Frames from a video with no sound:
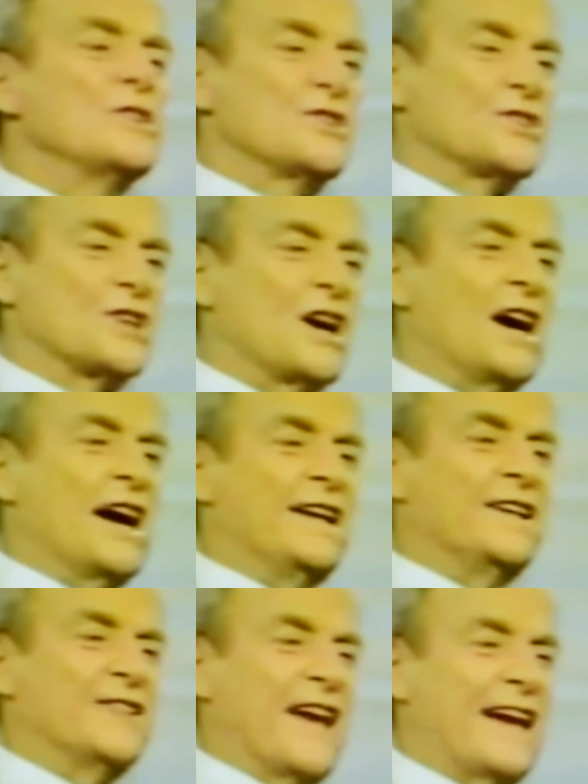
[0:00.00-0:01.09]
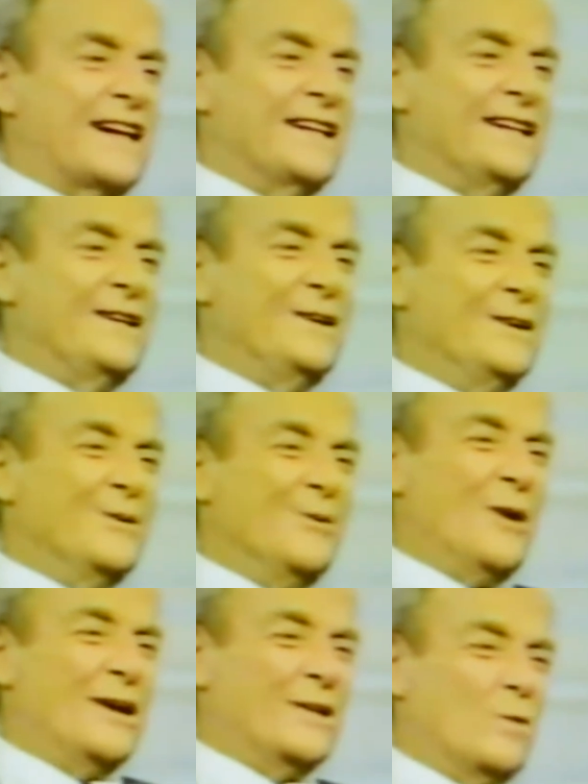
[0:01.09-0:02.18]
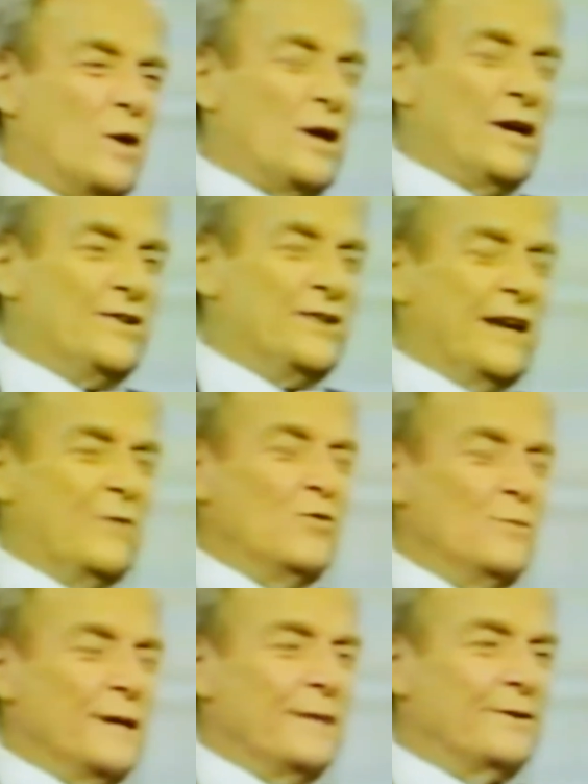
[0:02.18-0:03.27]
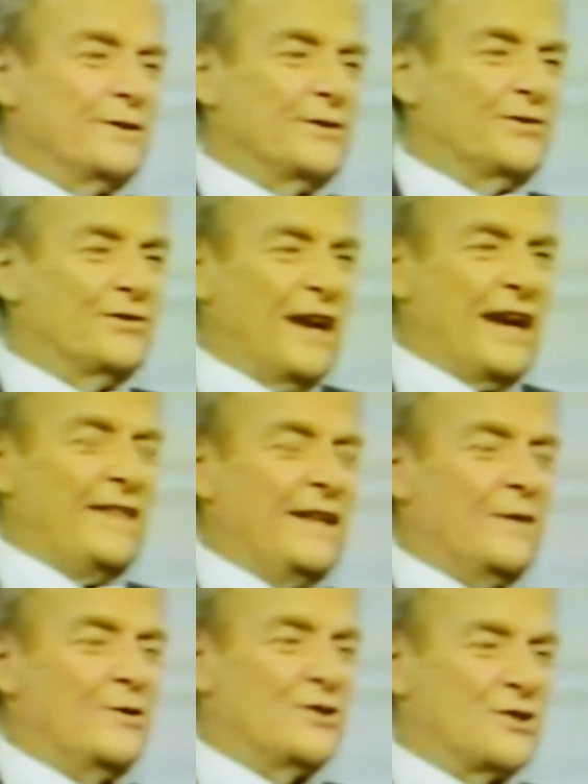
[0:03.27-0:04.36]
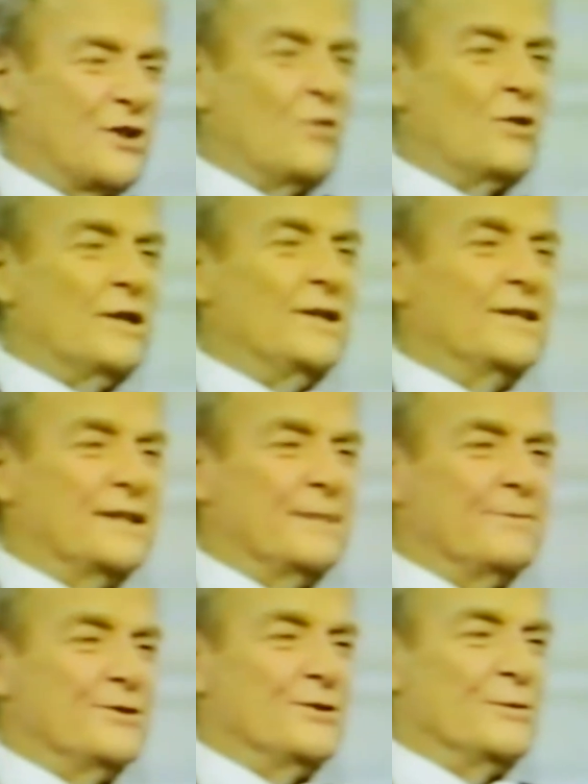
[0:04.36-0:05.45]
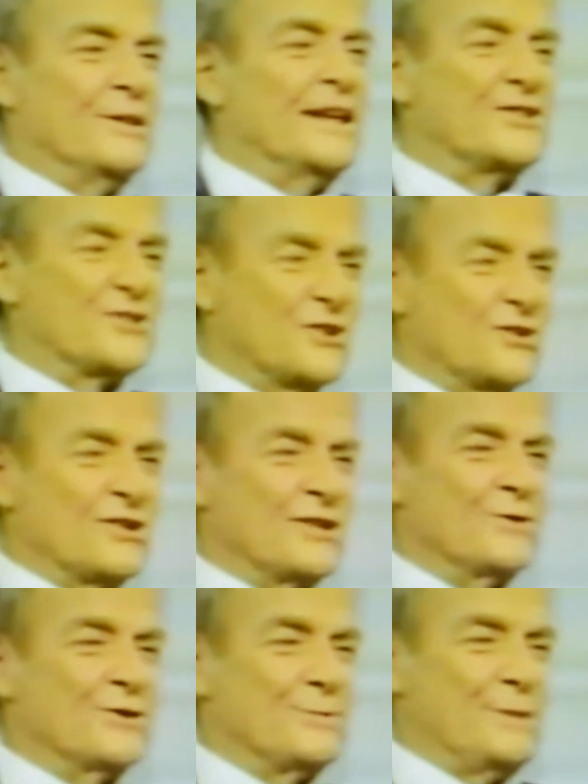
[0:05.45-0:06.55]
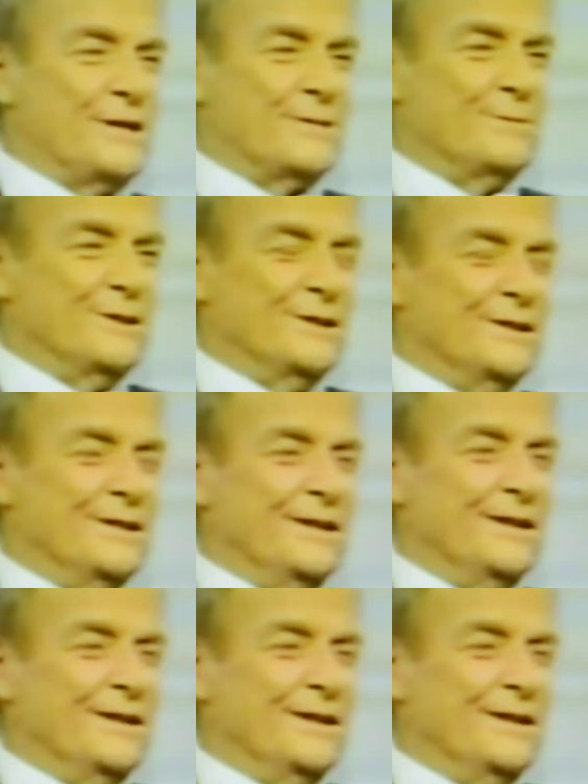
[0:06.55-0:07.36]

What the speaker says: decide exactly what it was, and I won't be able to say that it was solely the temperature, but that certainly was a possibility.